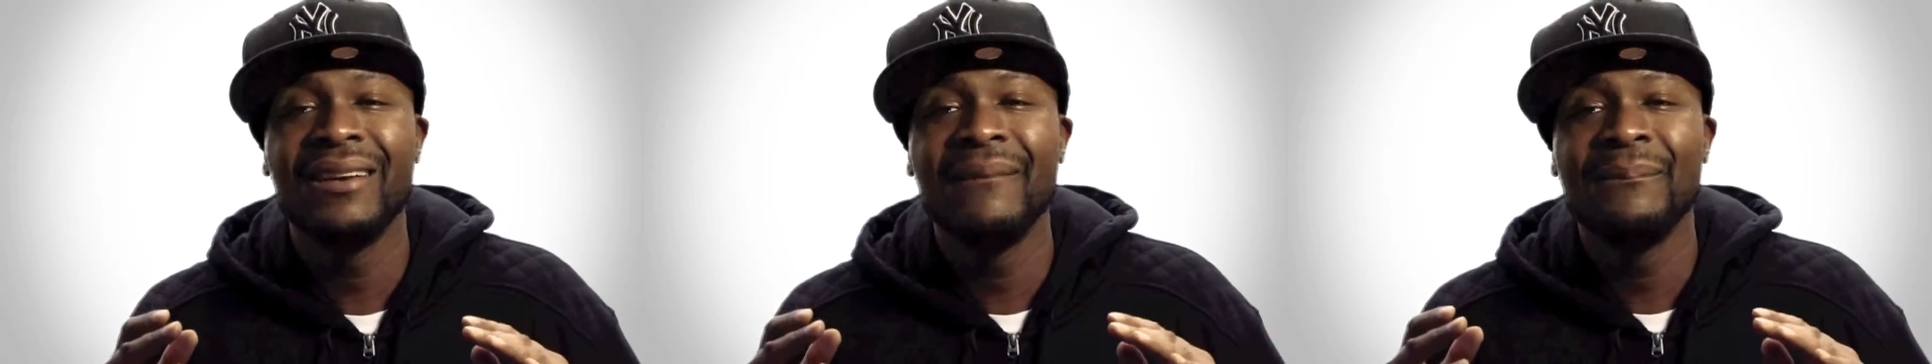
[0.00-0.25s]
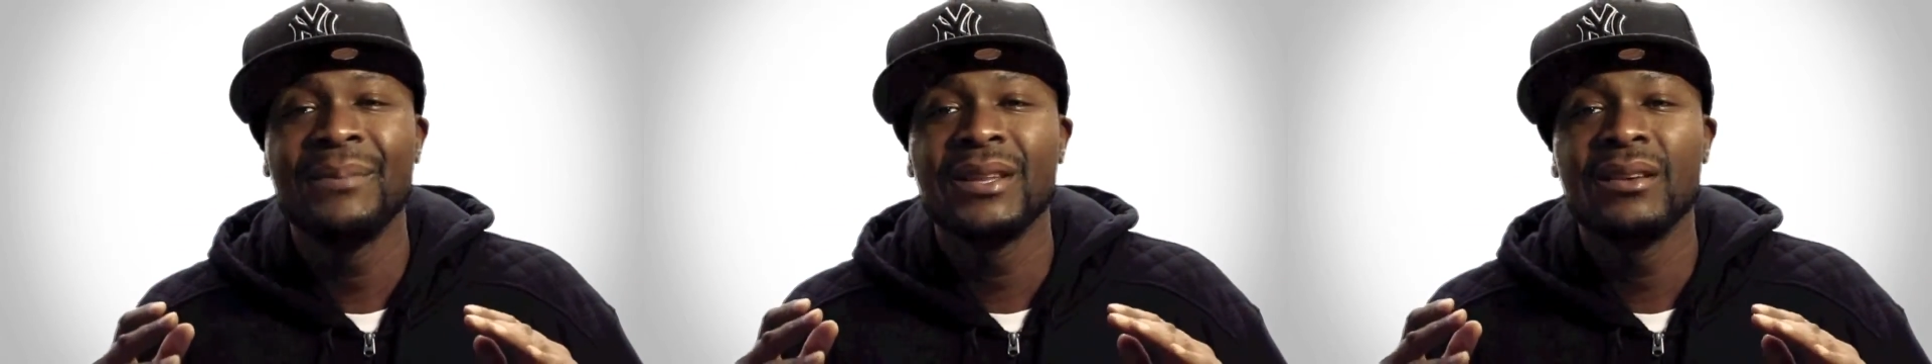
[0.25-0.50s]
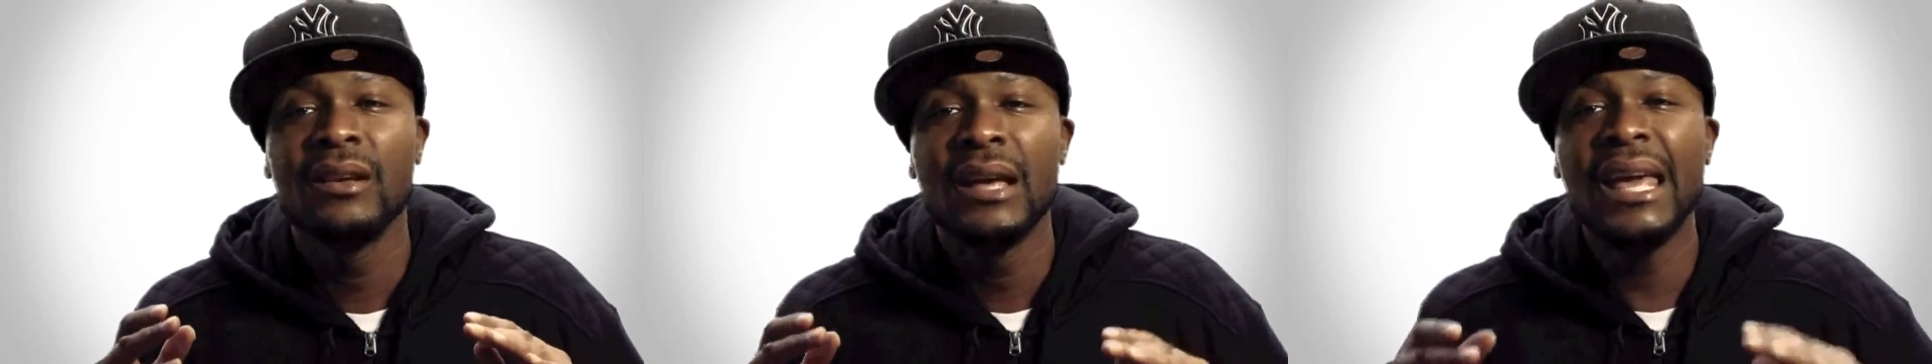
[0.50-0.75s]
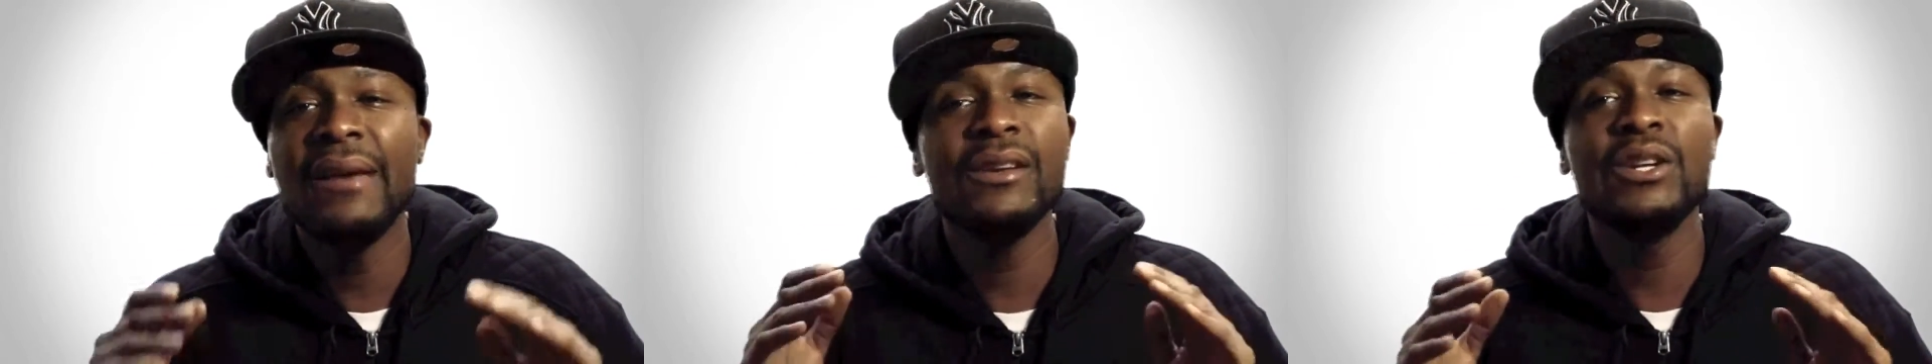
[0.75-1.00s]

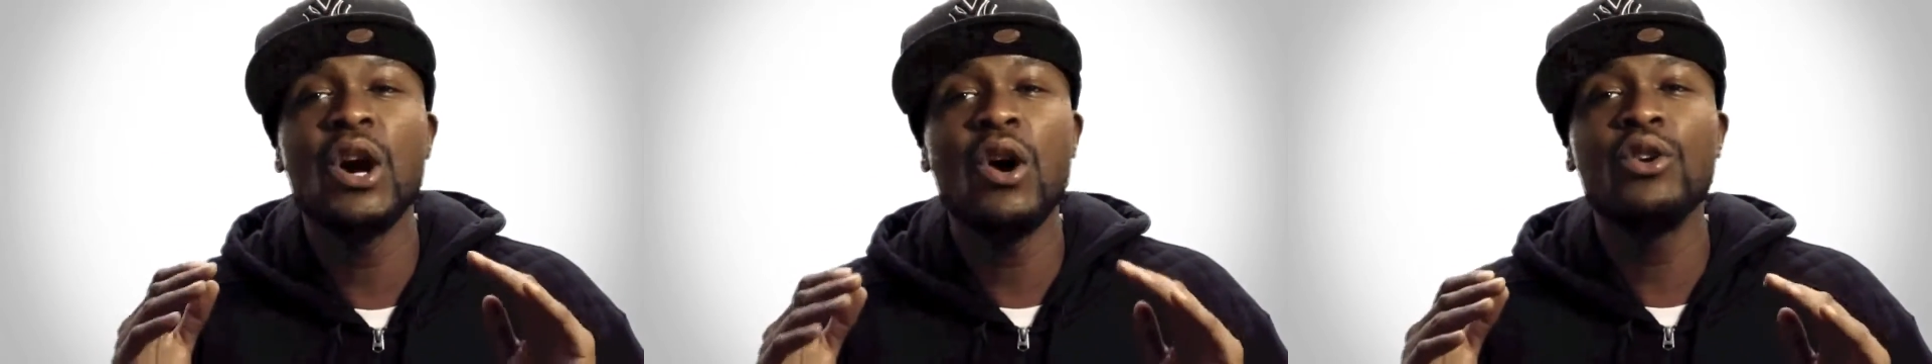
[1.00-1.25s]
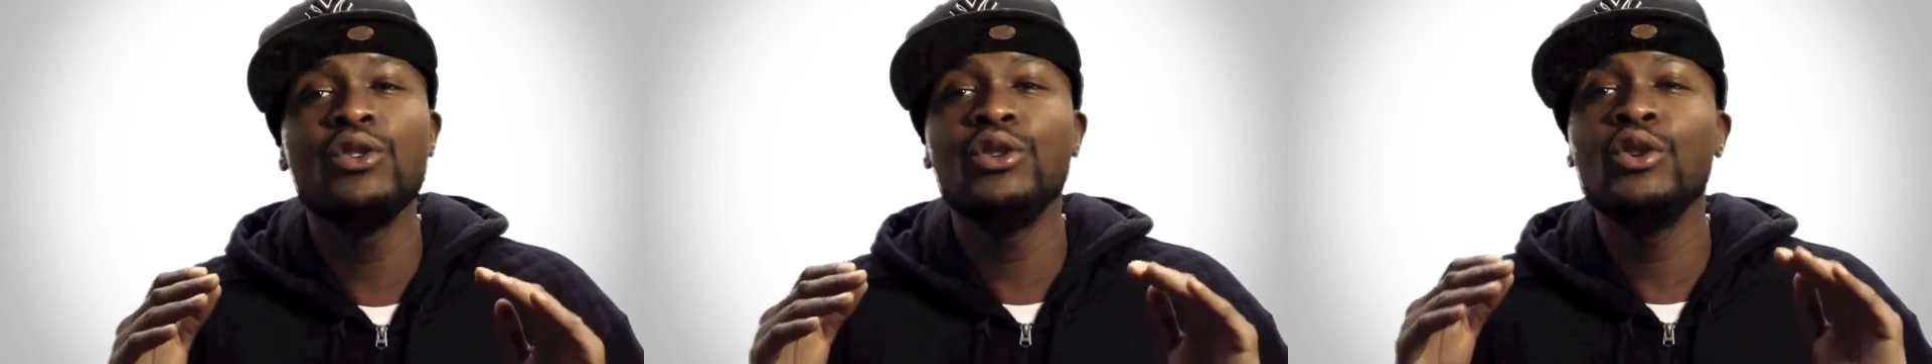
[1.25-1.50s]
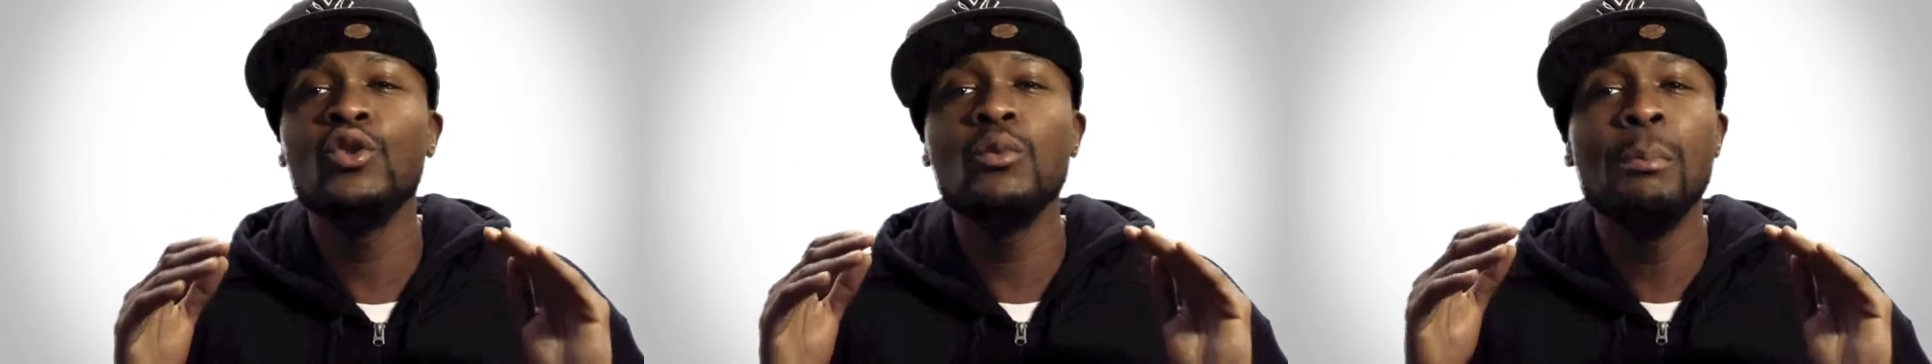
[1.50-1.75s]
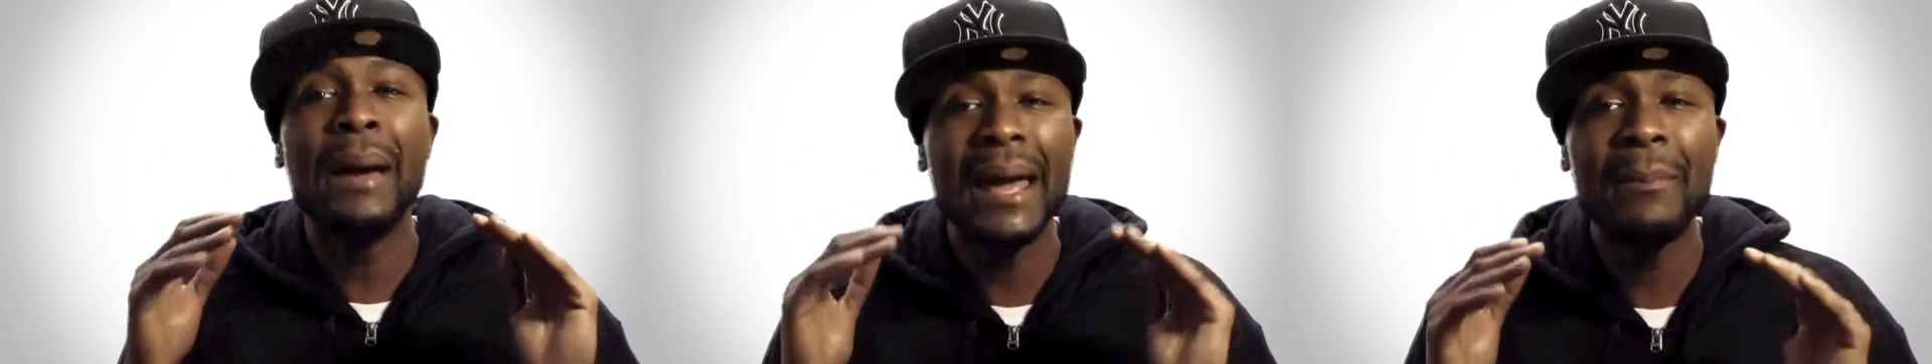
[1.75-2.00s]
Even though you
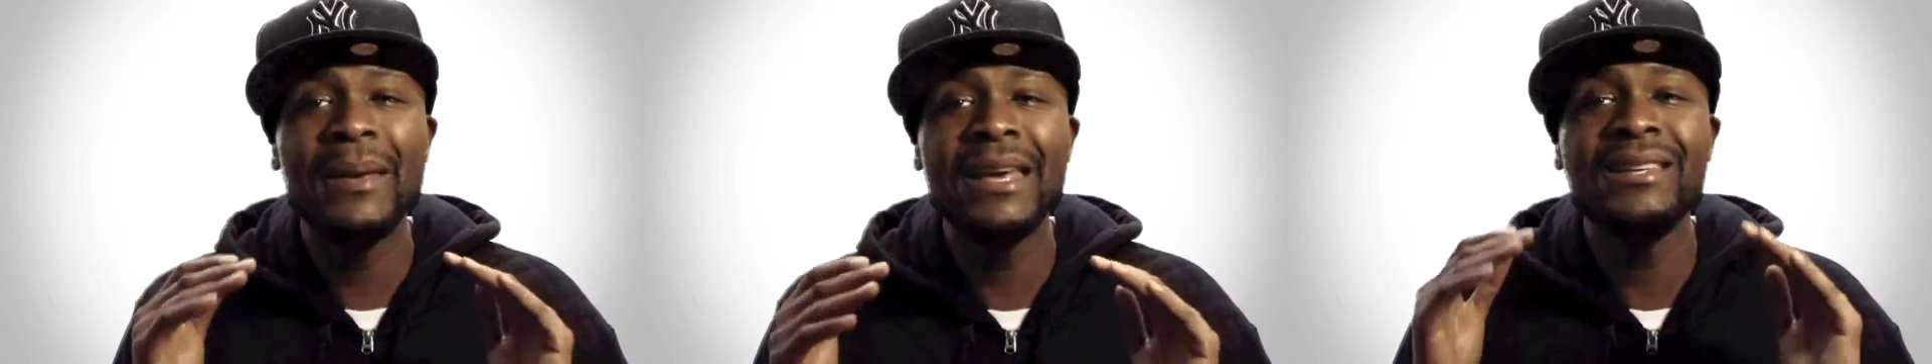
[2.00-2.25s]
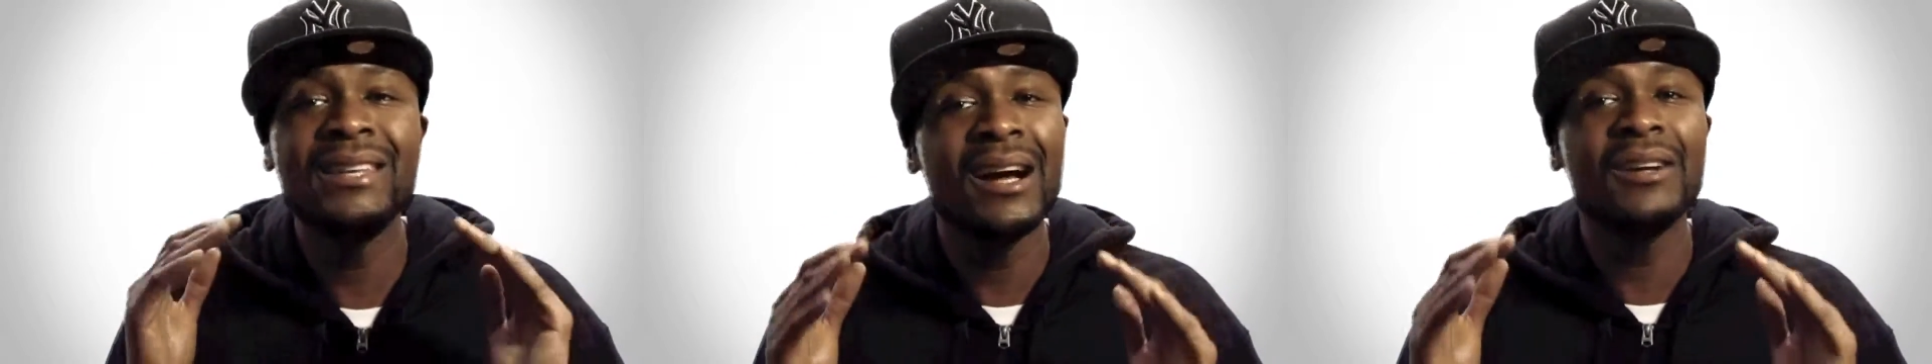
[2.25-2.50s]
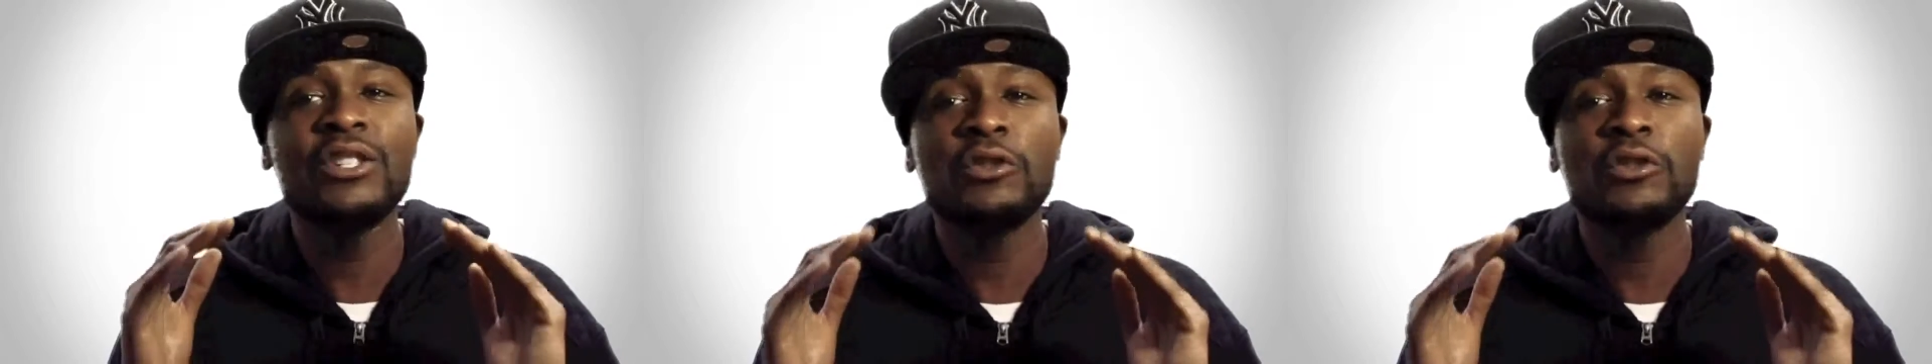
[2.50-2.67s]
may be Young